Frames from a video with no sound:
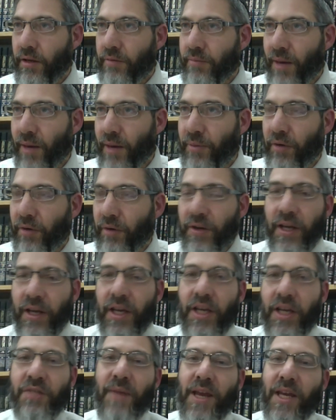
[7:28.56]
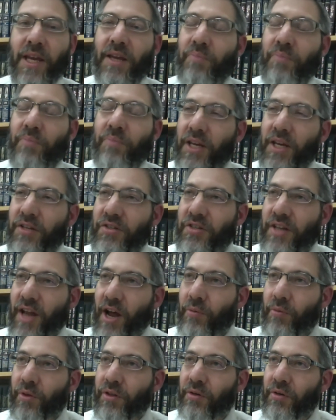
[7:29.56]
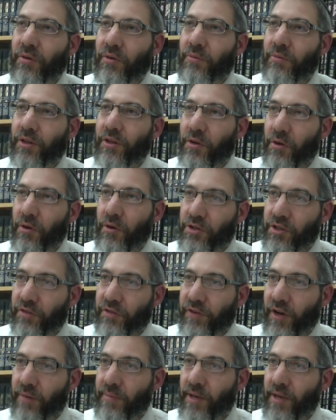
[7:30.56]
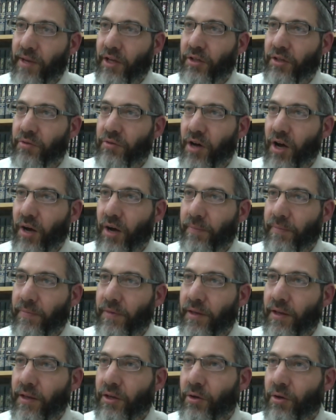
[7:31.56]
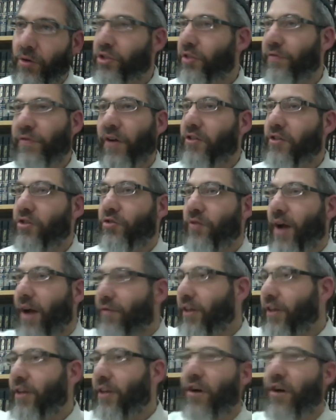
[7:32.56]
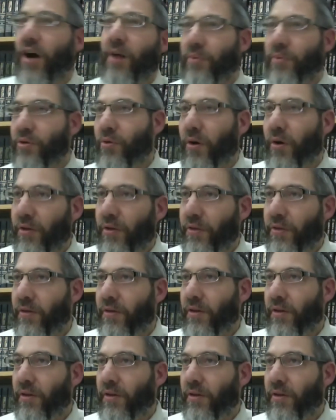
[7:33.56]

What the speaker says: Remember, he's making peace now with Yehoshaphat Melech Yehuda. Yehoshaphat's traveling up north.